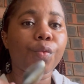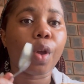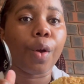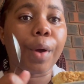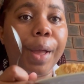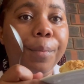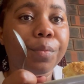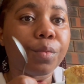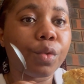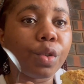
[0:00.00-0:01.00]
Okay,
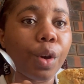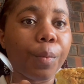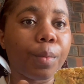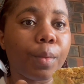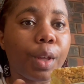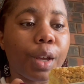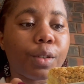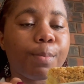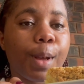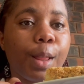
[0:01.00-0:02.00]
so
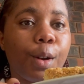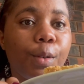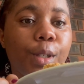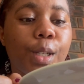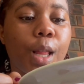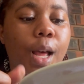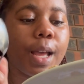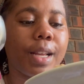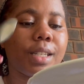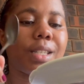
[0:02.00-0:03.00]
here's my little
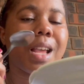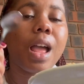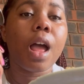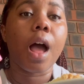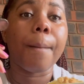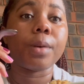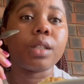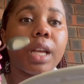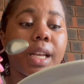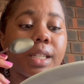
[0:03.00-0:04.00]
slice. I'm gonna
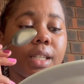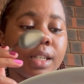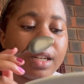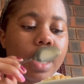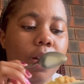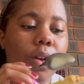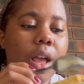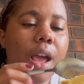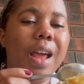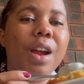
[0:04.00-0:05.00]
taste it now.
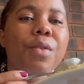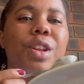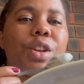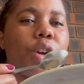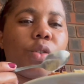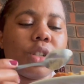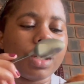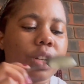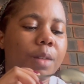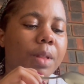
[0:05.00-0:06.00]
And I already know this
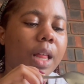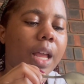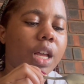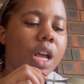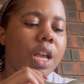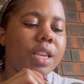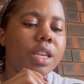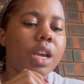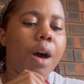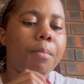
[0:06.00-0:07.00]
is gonna be like
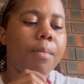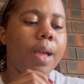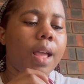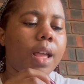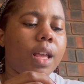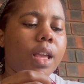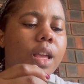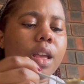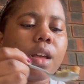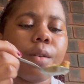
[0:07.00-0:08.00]
yummy.